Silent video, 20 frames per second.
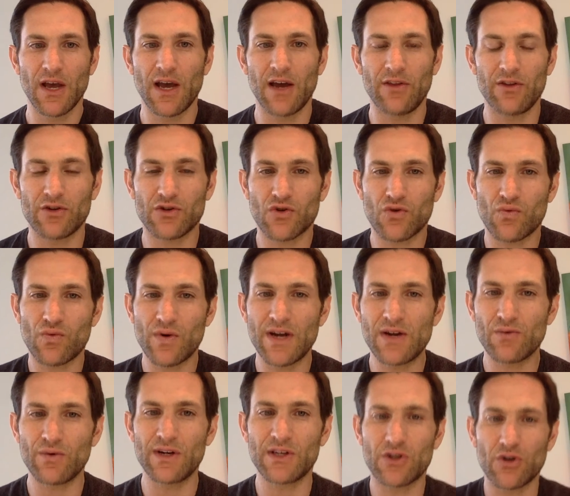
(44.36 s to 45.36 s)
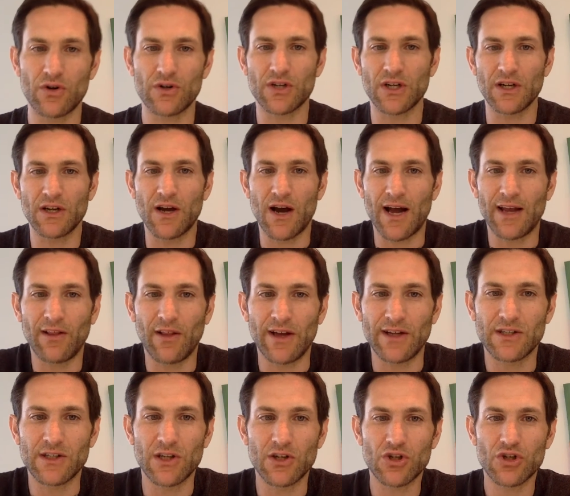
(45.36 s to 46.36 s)
And there's great research and
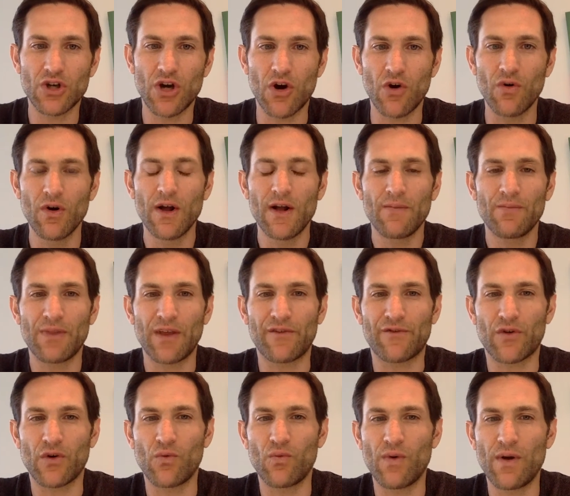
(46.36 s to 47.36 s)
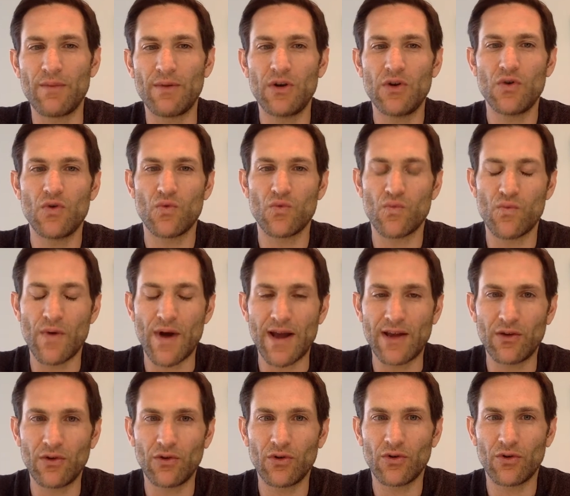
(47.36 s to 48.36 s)
guidelines that show that for women who
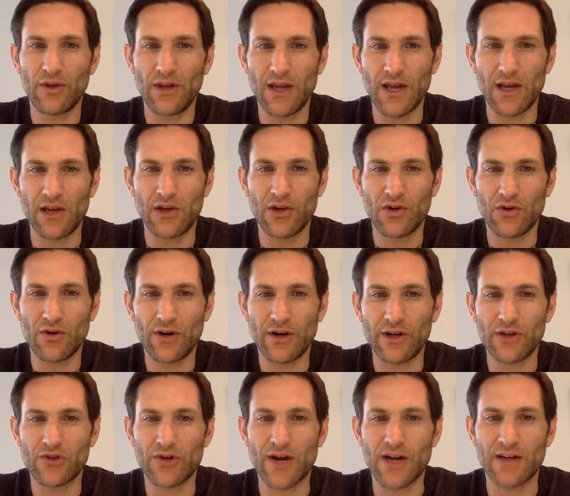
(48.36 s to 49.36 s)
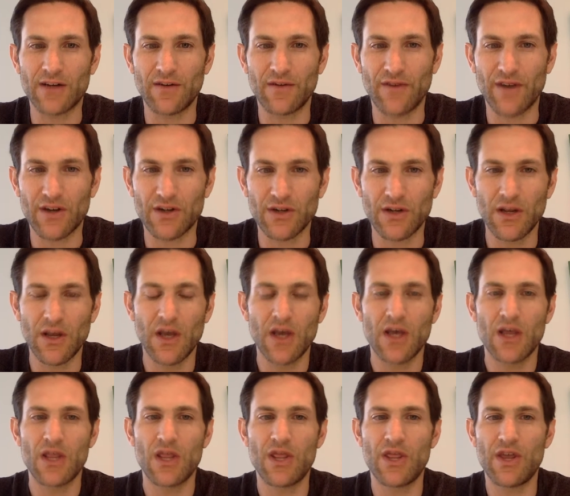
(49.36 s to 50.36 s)
regularly get urinary tract infection,
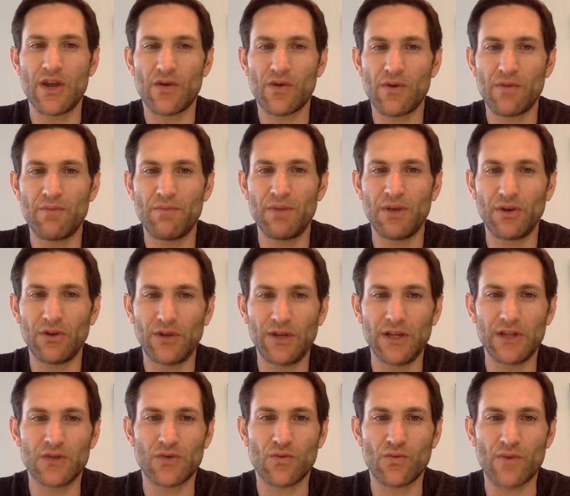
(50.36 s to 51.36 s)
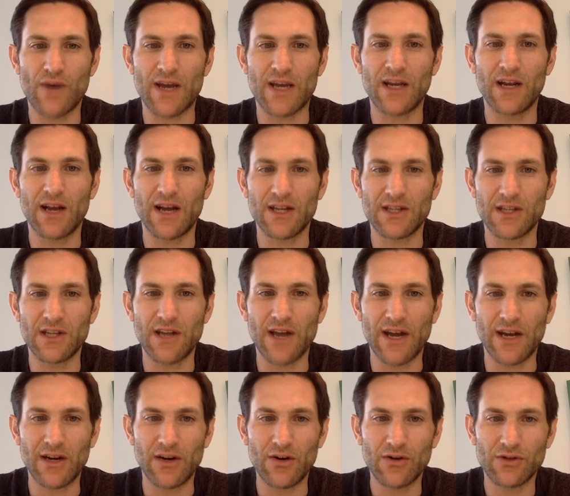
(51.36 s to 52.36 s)
their ability to recognize the
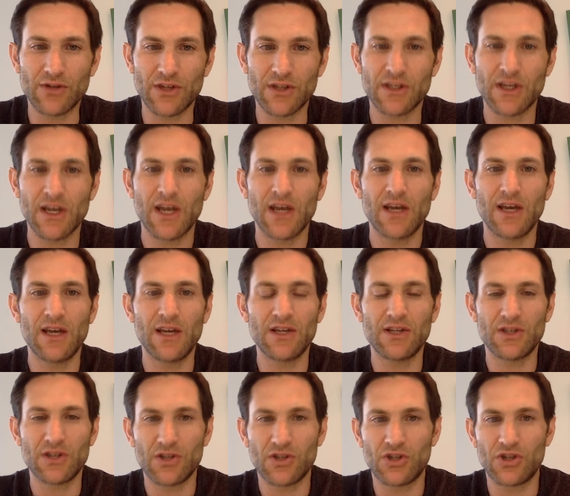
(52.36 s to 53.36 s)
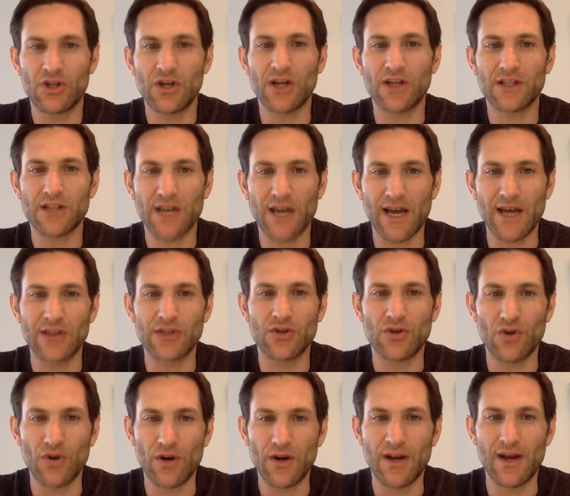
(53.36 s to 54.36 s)
diagnosis is just as
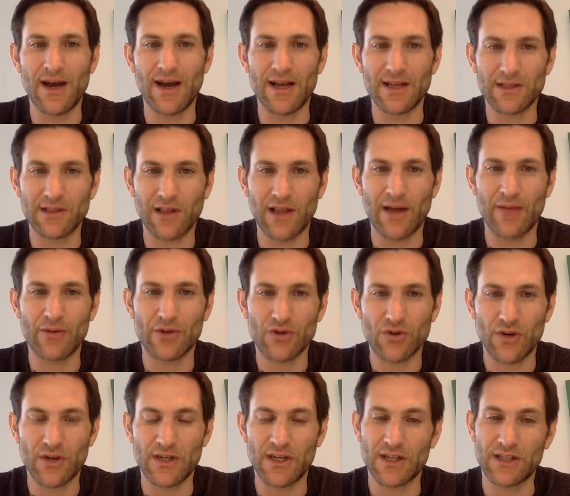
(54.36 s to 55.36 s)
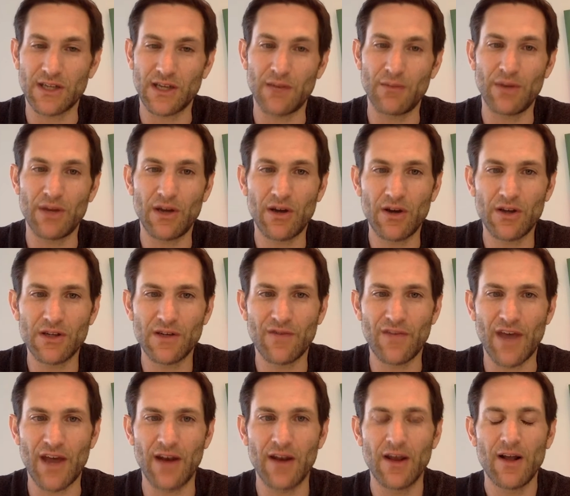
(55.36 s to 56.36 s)
good as laboratory testing. And because of
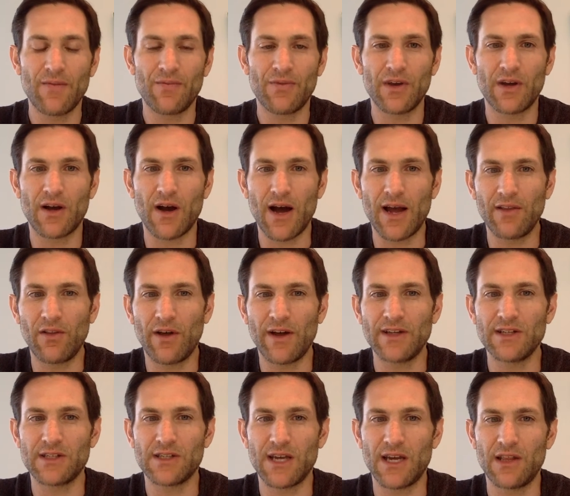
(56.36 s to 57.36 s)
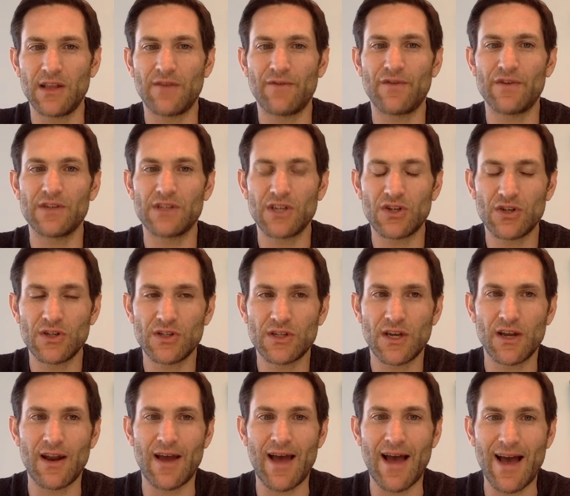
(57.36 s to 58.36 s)
that, the guidelines say that physicians
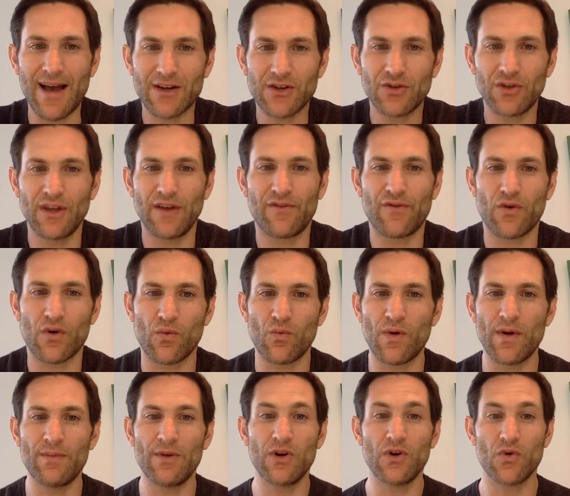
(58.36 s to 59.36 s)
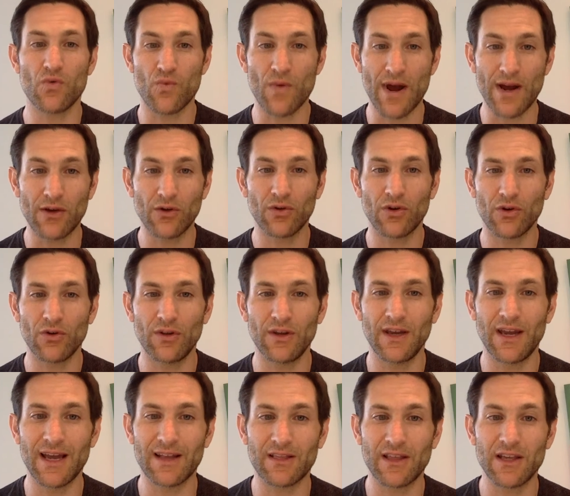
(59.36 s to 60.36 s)
can actually, for women who regularly
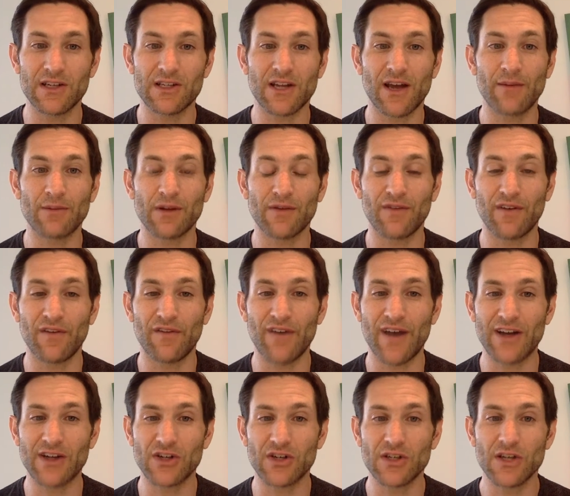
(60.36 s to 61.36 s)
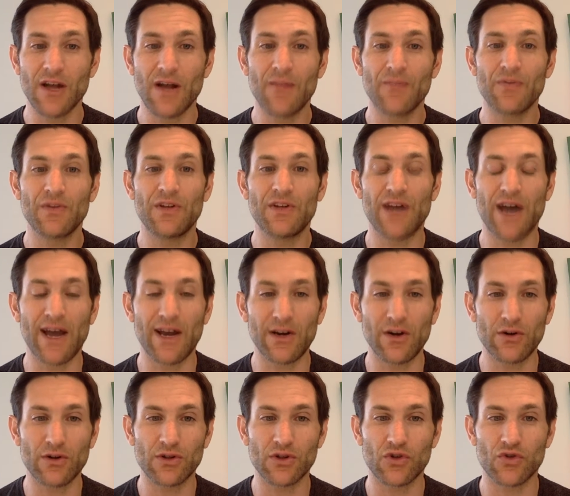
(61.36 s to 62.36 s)
get these types of infections,
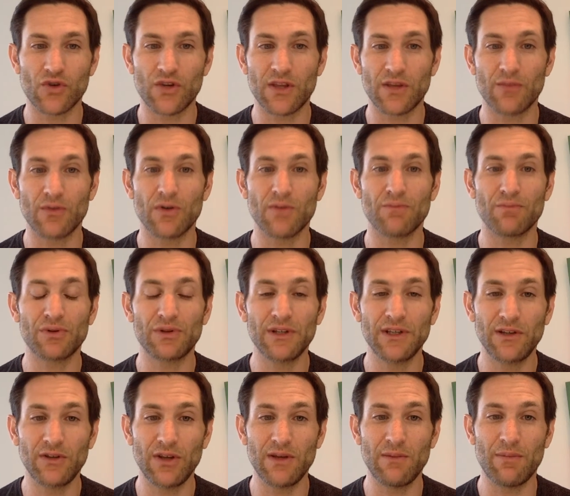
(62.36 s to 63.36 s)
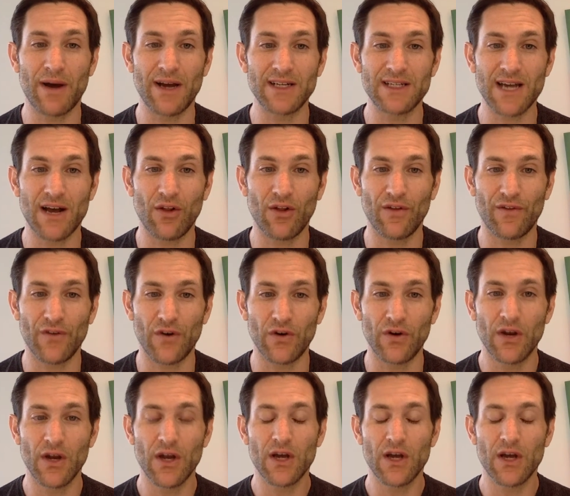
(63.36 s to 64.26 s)
diagnose and treat them completely by telephone.